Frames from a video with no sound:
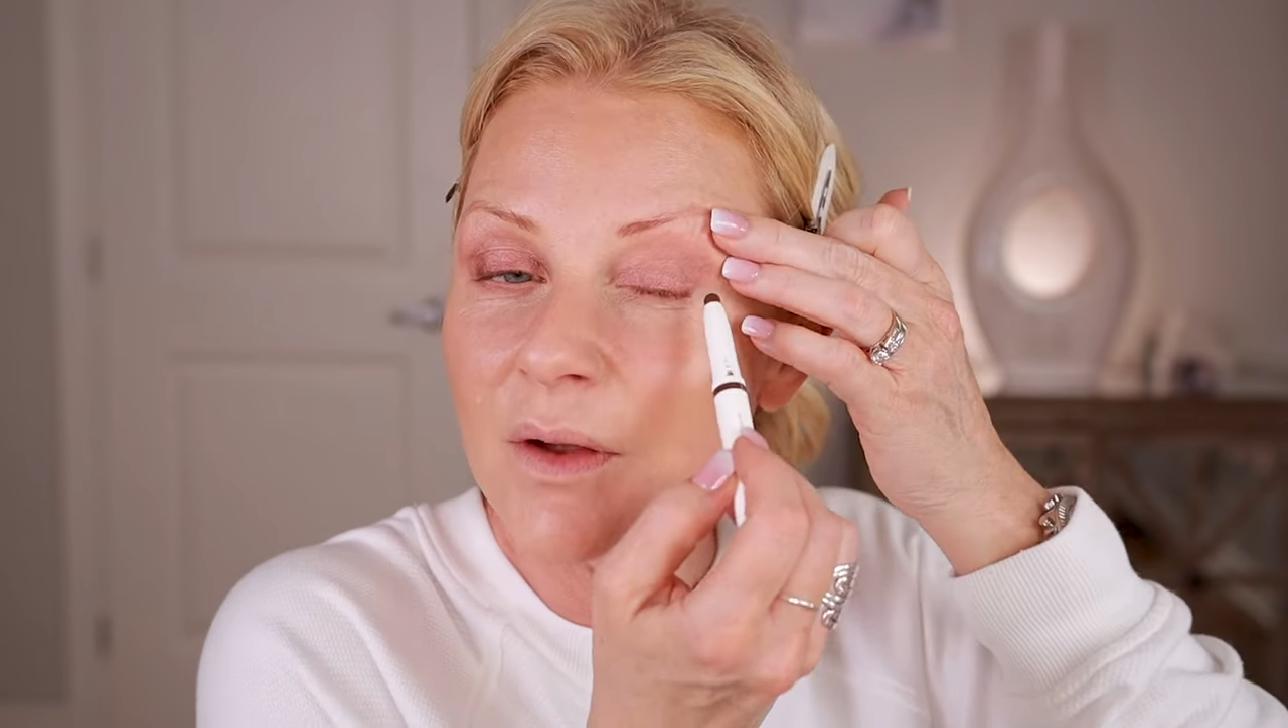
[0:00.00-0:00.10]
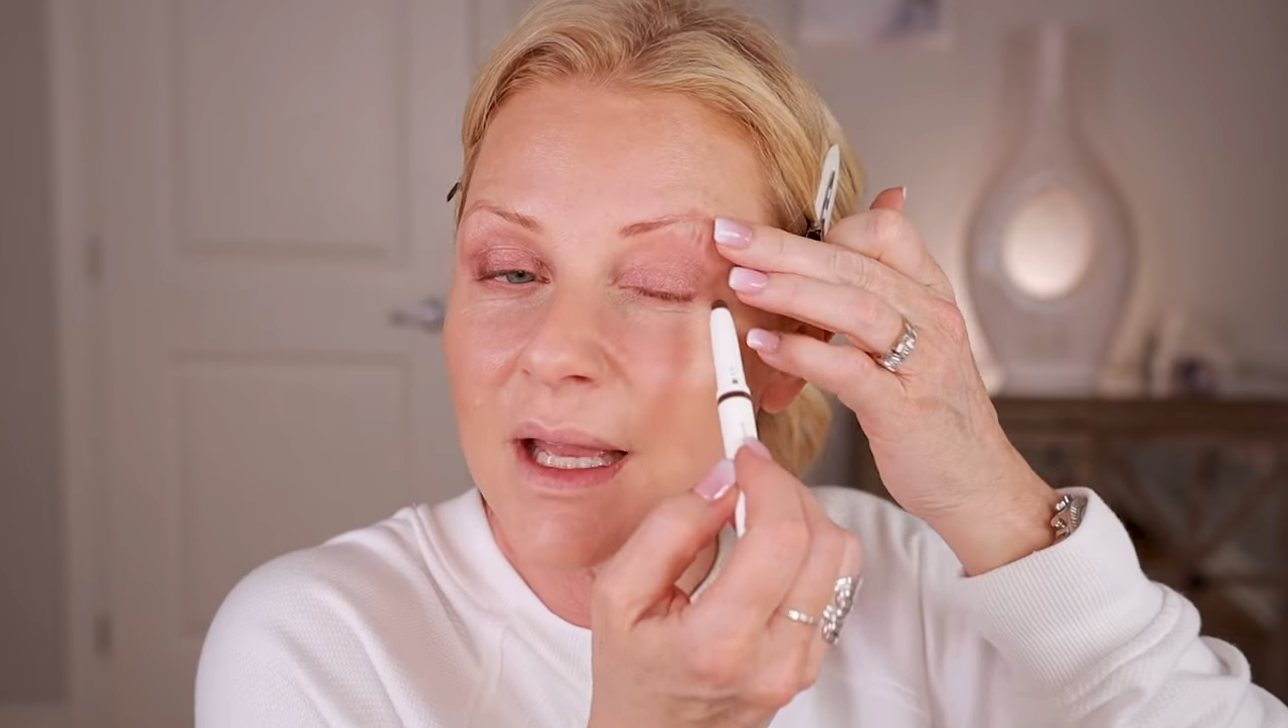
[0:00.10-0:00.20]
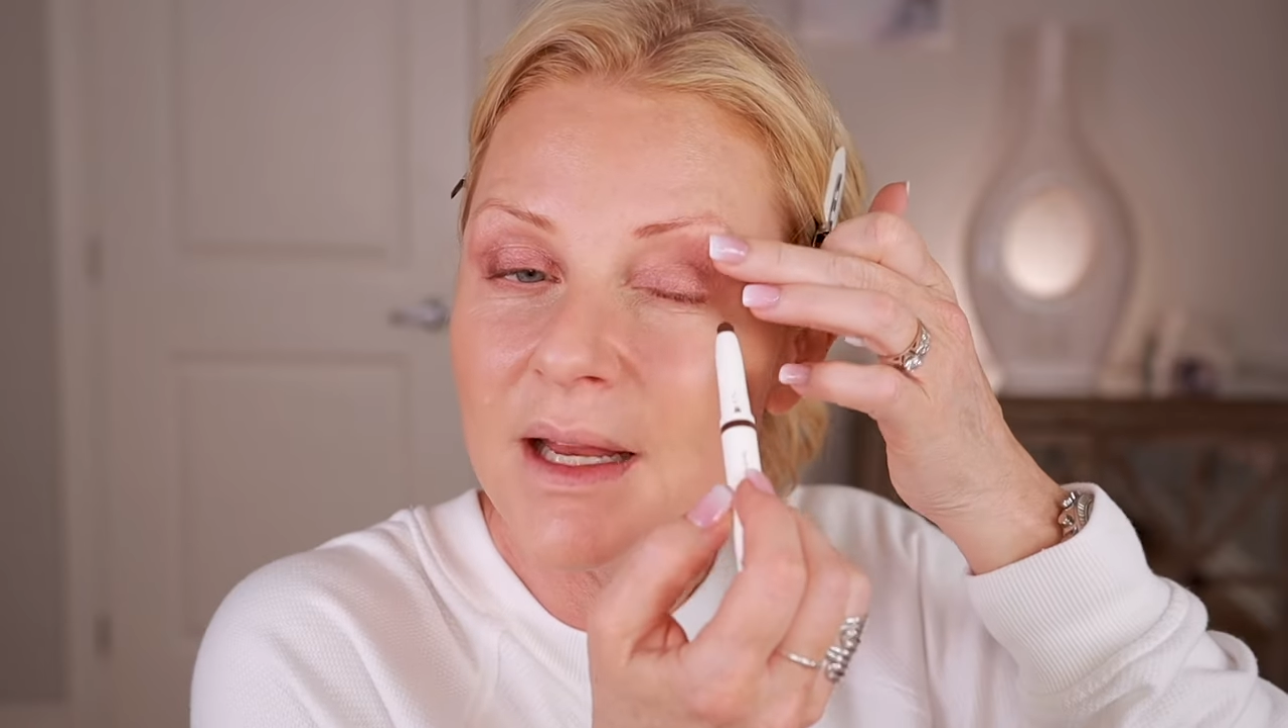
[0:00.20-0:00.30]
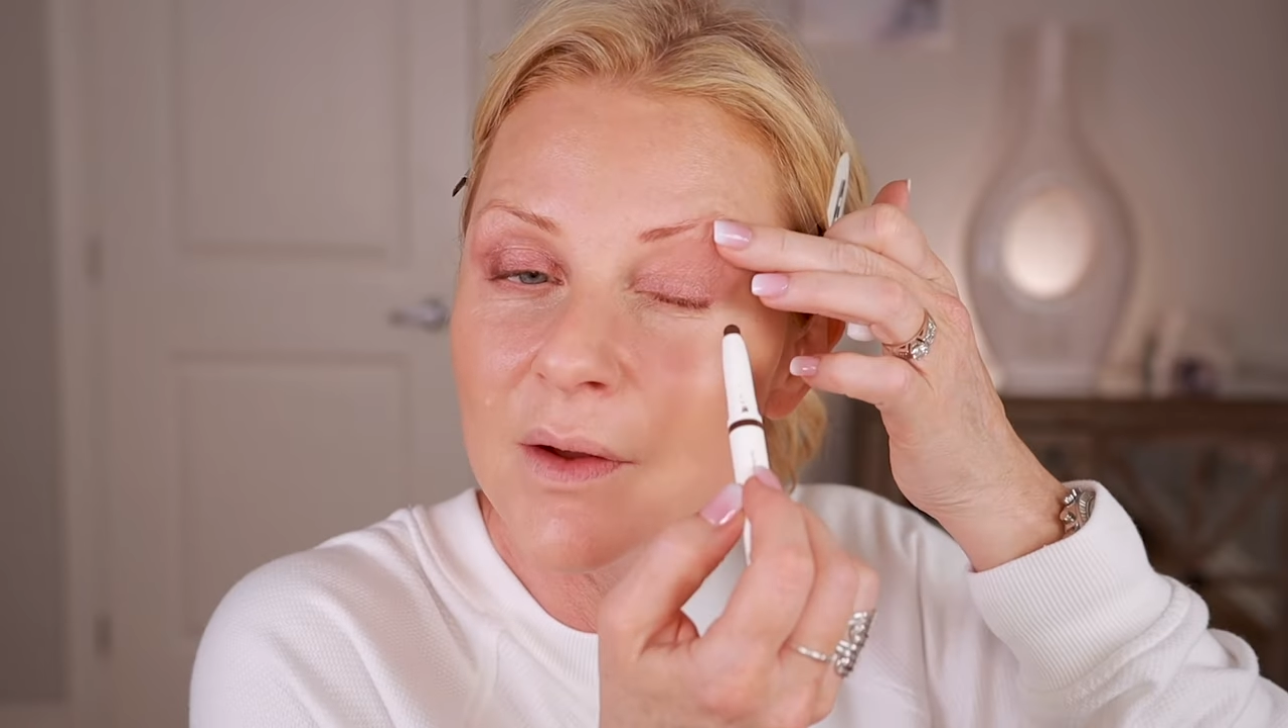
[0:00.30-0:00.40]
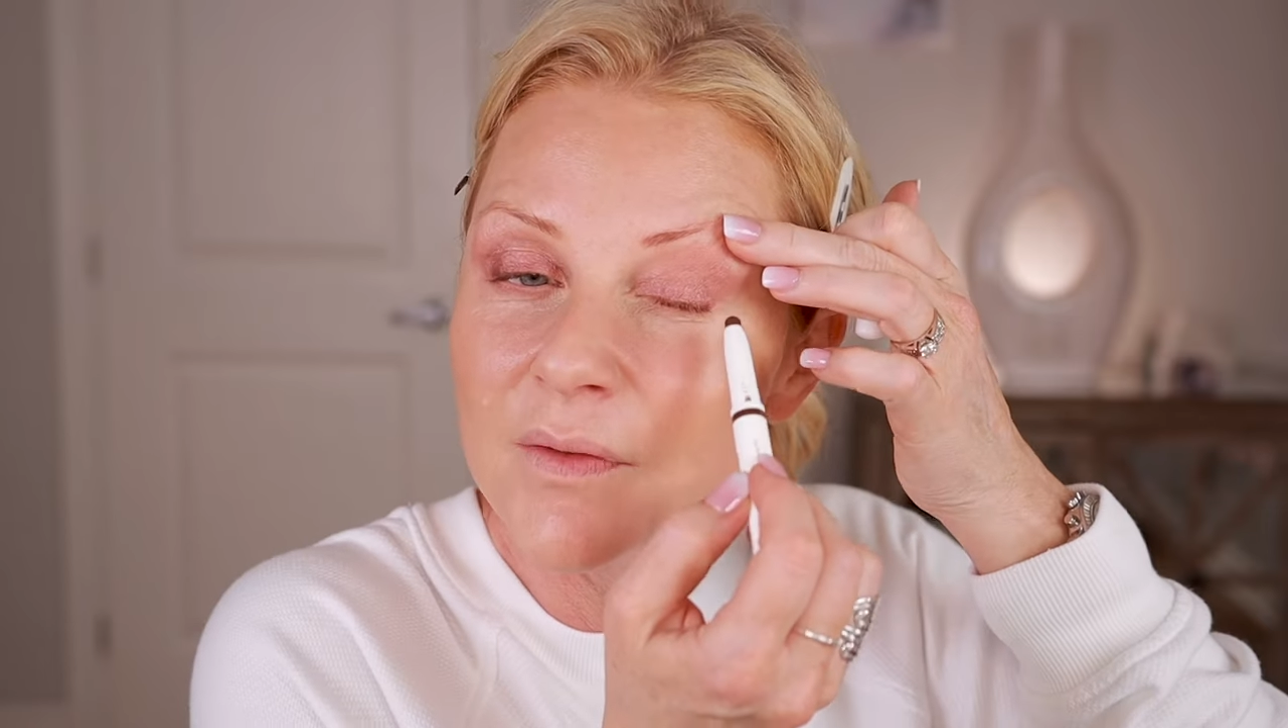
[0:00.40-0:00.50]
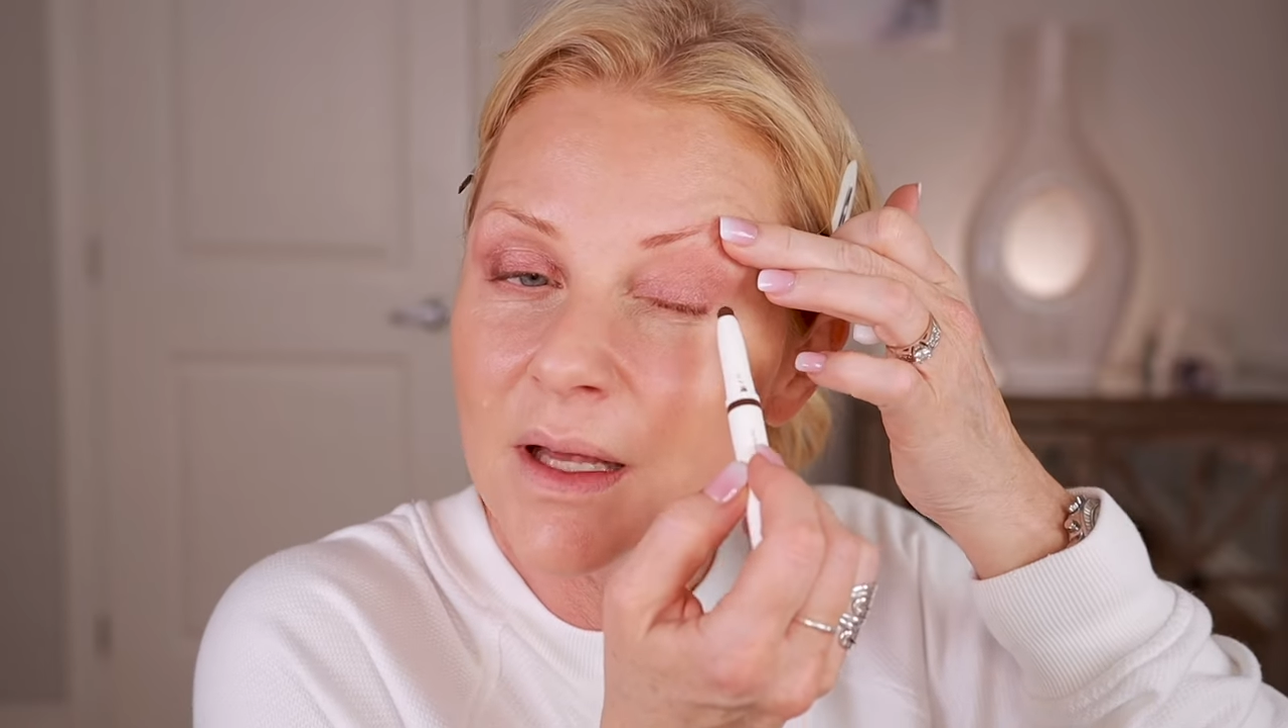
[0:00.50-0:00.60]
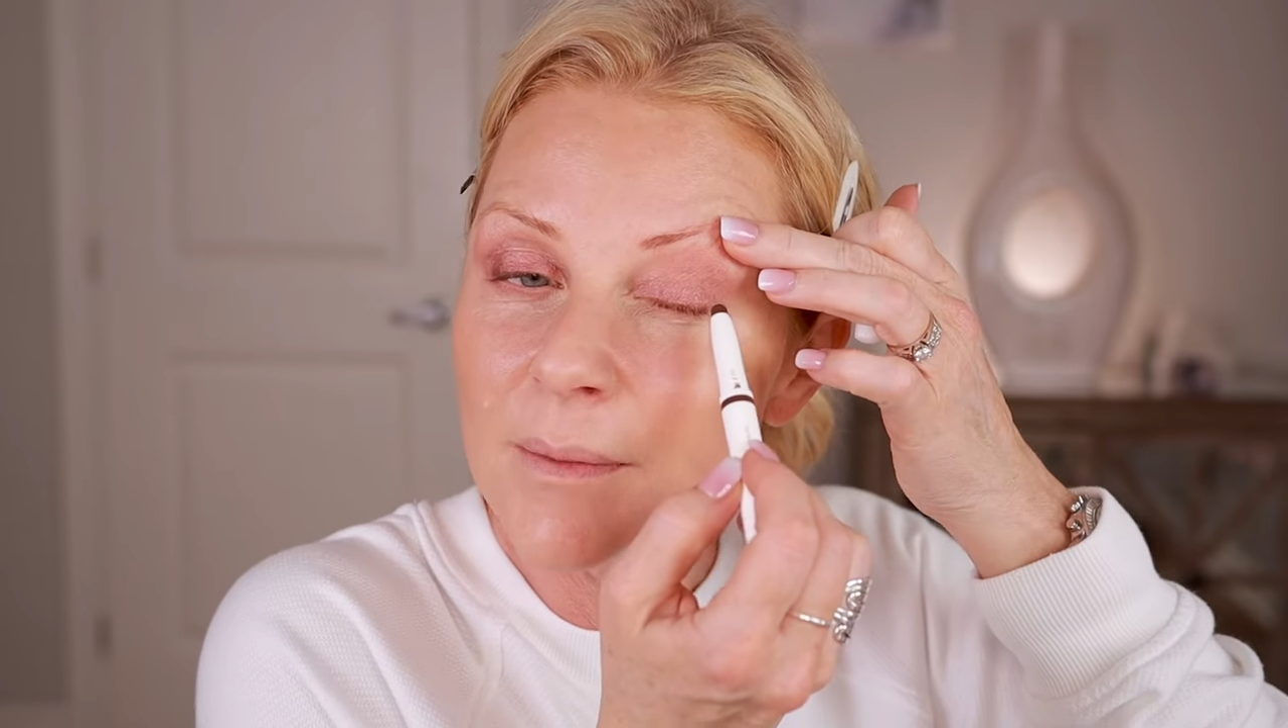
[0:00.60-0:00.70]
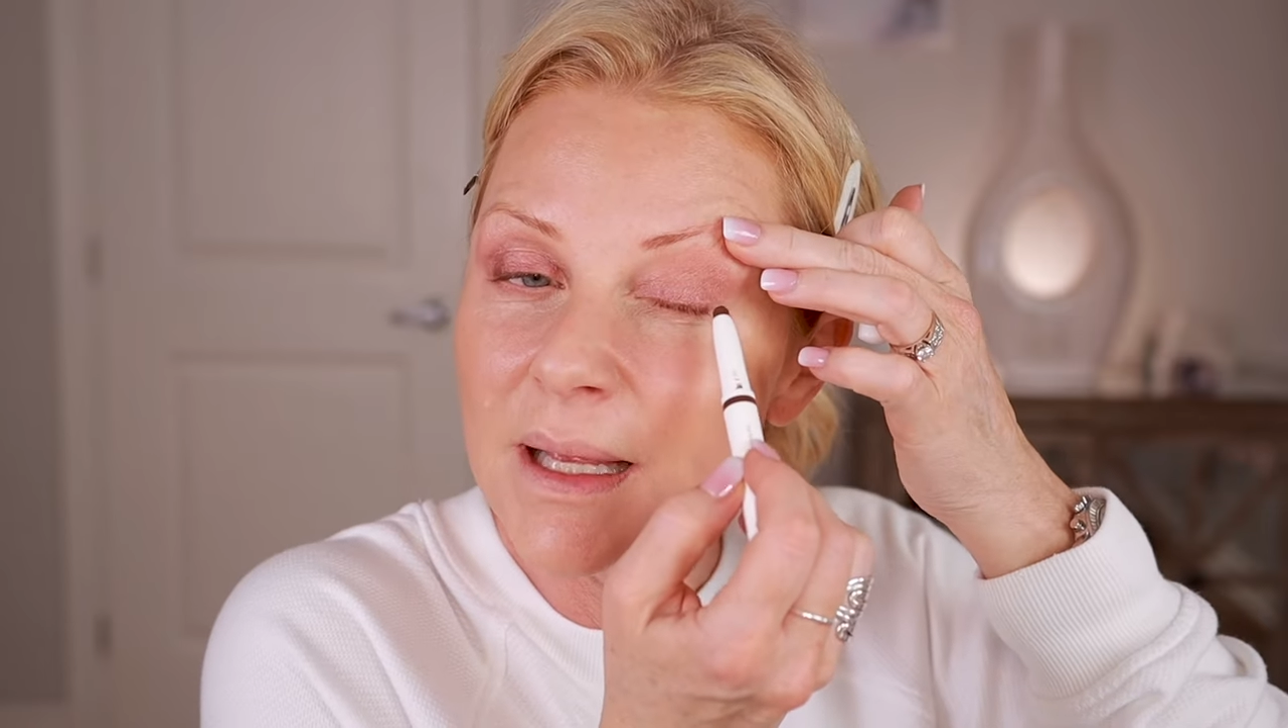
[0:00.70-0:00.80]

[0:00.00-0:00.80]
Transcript: Okay, now I've got to